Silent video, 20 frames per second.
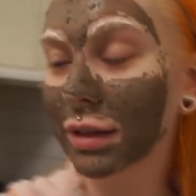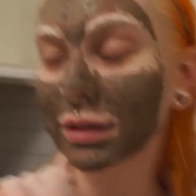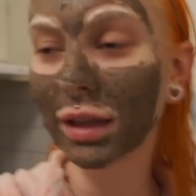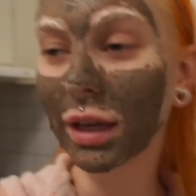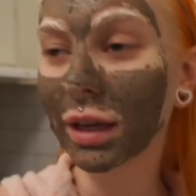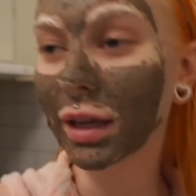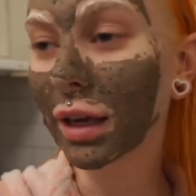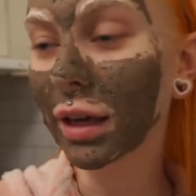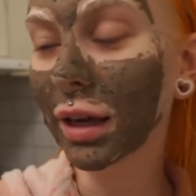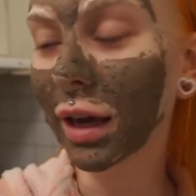
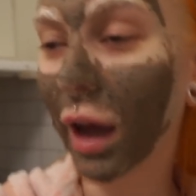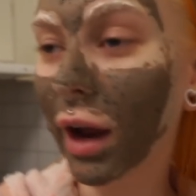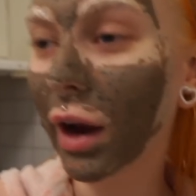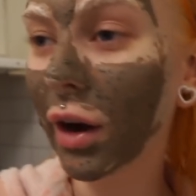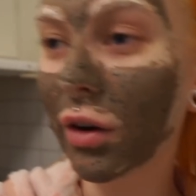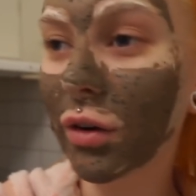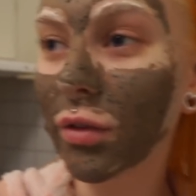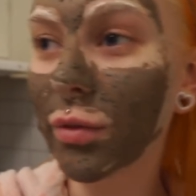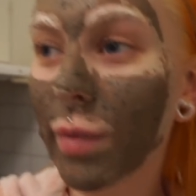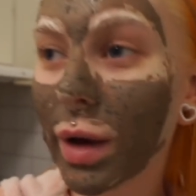taking care
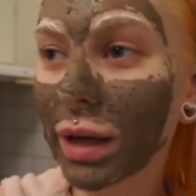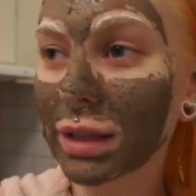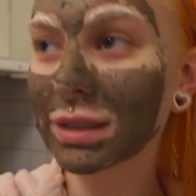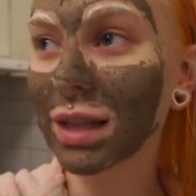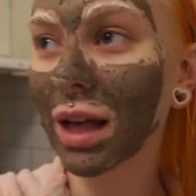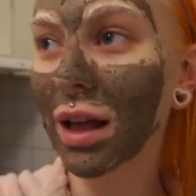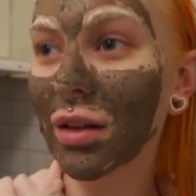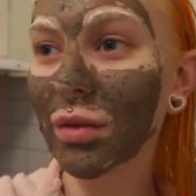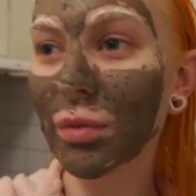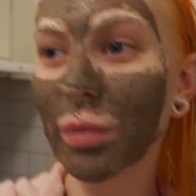of
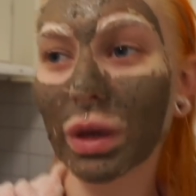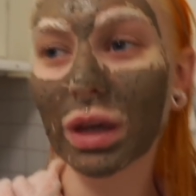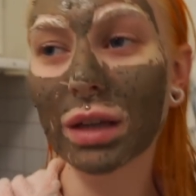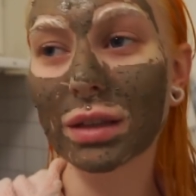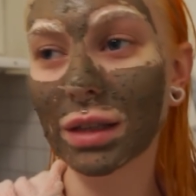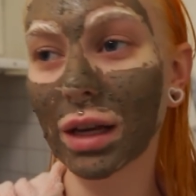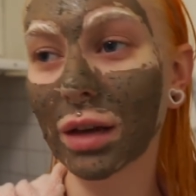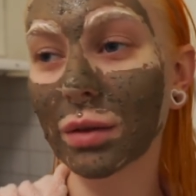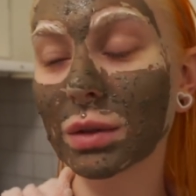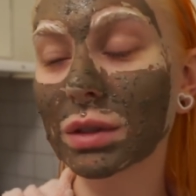myself
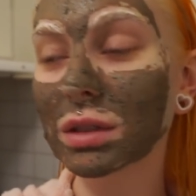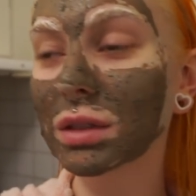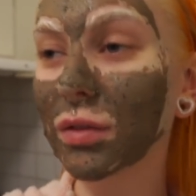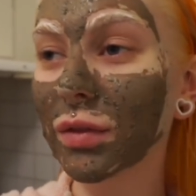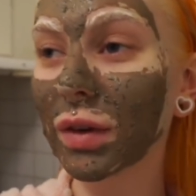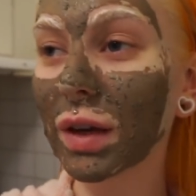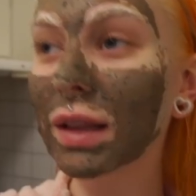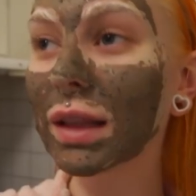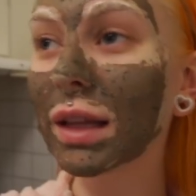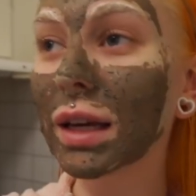because I was
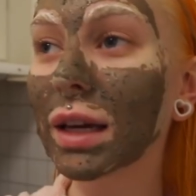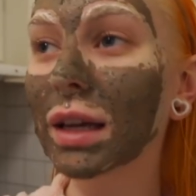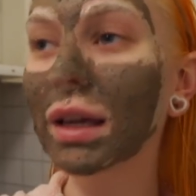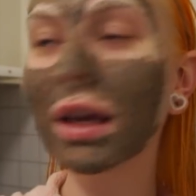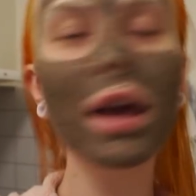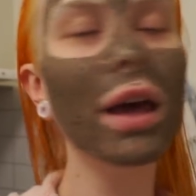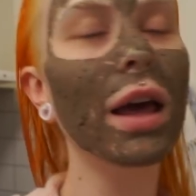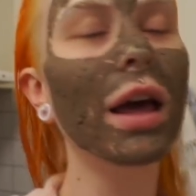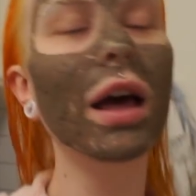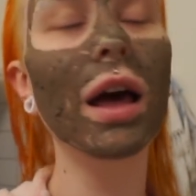feeling
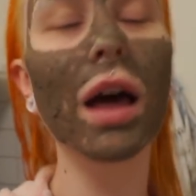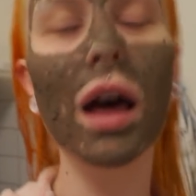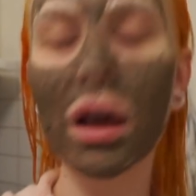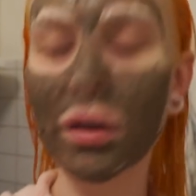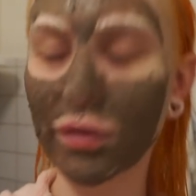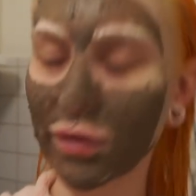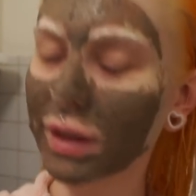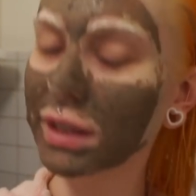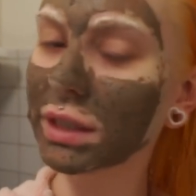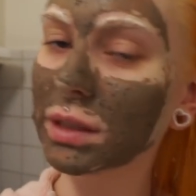a
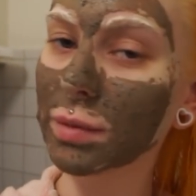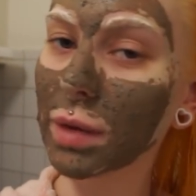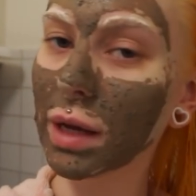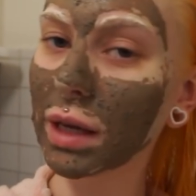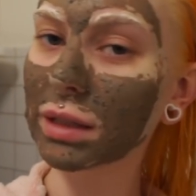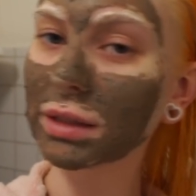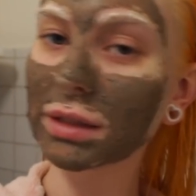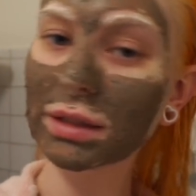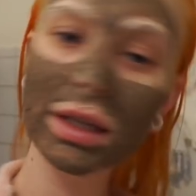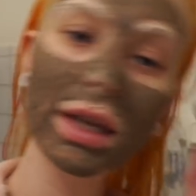face
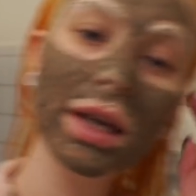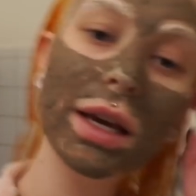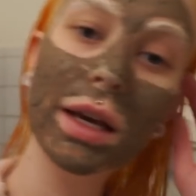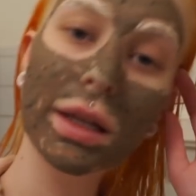mask.